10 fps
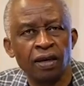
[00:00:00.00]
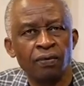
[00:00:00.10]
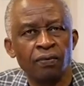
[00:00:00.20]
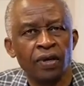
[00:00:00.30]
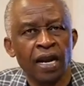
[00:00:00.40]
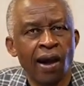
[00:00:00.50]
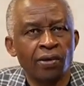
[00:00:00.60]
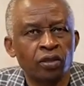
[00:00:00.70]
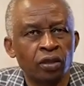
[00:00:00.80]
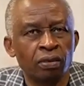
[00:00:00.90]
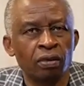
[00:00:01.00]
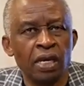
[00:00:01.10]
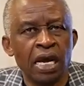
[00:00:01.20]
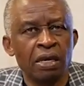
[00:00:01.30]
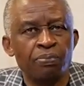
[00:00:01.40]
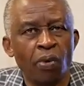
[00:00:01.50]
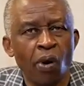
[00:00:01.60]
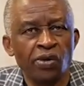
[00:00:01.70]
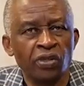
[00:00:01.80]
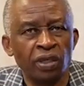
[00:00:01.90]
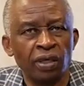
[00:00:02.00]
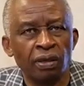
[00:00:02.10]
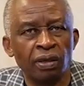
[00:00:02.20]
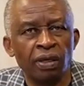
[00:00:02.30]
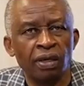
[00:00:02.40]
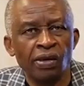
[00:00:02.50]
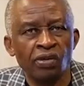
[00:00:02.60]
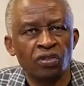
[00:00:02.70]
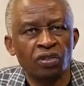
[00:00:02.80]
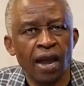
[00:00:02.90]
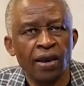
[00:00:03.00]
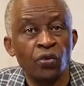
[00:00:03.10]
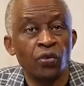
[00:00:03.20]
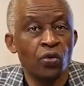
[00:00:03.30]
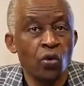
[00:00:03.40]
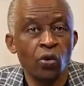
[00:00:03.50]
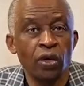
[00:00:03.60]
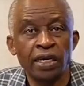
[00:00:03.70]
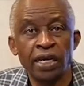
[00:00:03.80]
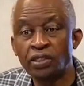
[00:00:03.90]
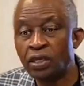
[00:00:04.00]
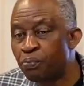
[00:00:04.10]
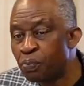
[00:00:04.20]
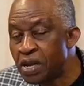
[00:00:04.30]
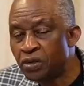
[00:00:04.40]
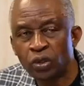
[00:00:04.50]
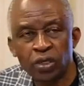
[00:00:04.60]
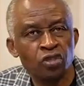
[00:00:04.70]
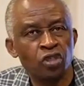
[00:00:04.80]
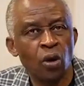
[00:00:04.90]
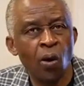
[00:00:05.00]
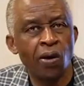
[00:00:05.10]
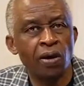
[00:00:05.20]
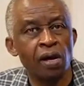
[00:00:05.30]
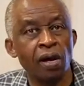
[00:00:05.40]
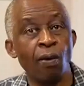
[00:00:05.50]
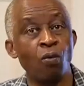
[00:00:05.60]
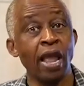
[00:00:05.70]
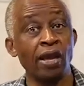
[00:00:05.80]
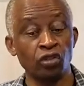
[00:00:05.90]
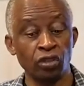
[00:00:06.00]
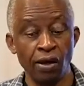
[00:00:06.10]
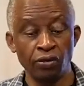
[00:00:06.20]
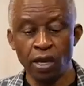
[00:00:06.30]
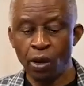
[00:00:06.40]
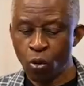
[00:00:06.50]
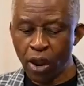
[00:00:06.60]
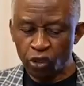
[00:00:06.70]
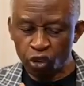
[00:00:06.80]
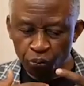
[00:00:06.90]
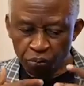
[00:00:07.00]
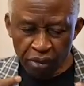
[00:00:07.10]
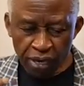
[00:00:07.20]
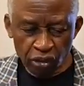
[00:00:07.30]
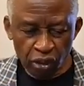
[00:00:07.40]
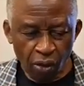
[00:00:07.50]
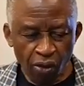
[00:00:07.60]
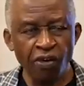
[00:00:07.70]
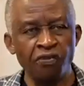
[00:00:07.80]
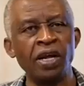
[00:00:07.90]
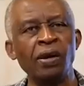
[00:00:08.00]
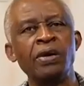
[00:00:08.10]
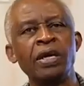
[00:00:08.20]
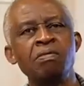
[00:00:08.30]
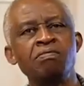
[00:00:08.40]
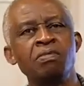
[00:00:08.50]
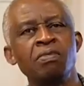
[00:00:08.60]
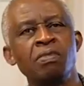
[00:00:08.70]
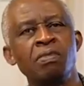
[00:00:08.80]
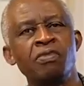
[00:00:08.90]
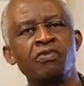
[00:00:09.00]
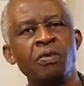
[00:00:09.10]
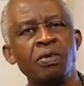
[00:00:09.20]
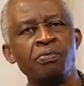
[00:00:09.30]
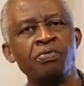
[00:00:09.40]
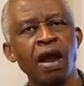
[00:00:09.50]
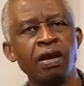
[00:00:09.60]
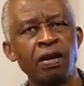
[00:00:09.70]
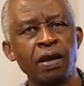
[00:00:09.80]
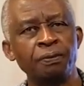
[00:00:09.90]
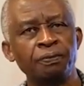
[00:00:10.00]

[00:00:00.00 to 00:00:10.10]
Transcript: without any poison inside. You know that there is a place you can turn. And we ourselves, we experience the love of Elohim from the brethren.